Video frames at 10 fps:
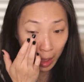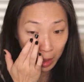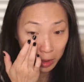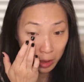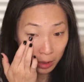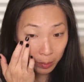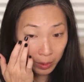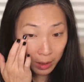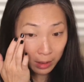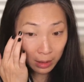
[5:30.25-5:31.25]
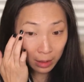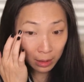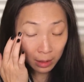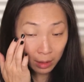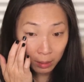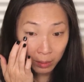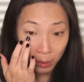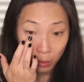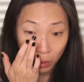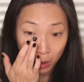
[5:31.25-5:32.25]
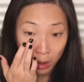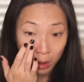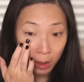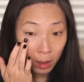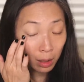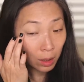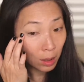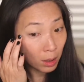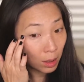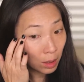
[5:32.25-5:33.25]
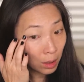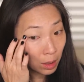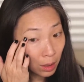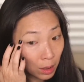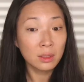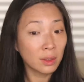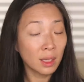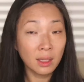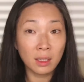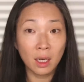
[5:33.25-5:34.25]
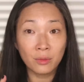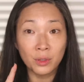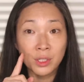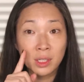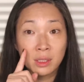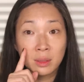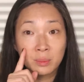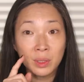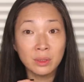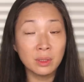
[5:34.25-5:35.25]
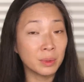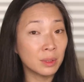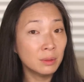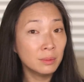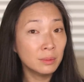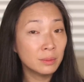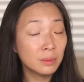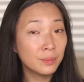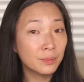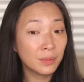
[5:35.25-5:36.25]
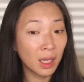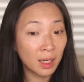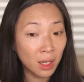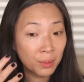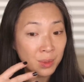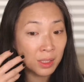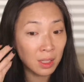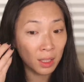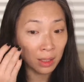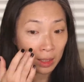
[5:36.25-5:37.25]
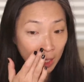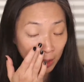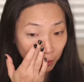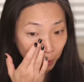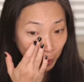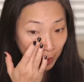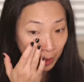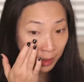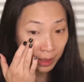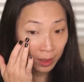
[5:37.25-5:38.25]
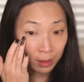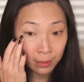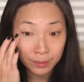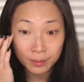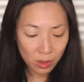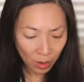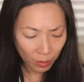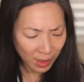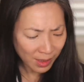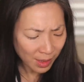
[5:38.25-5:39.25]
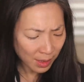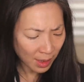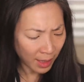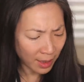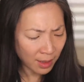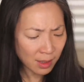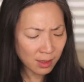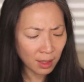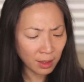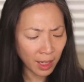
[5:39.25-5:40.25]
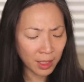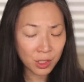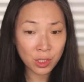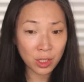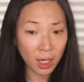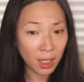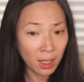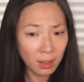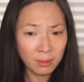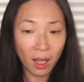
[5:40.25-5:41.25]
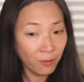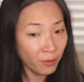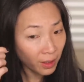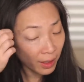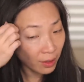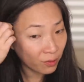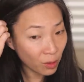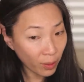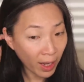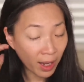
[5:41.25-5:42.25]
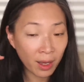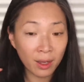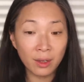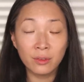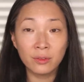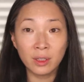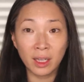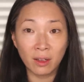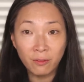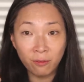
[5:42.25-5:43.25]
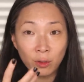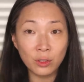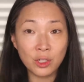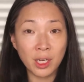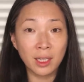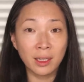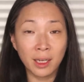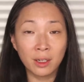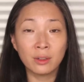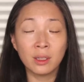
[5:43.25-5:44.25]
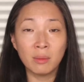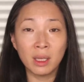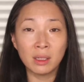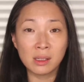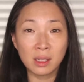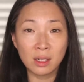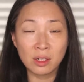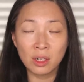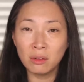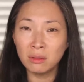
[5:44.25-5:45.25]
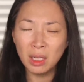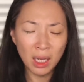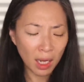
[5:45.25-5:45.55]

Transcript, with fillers: and just placing a little bit more. So I think the coverage is buildable and now I'm seeing a lot of brightness here. So this is, again, this is the lightest shade. I feel like if you have like a full shade lighter than me in skin tone,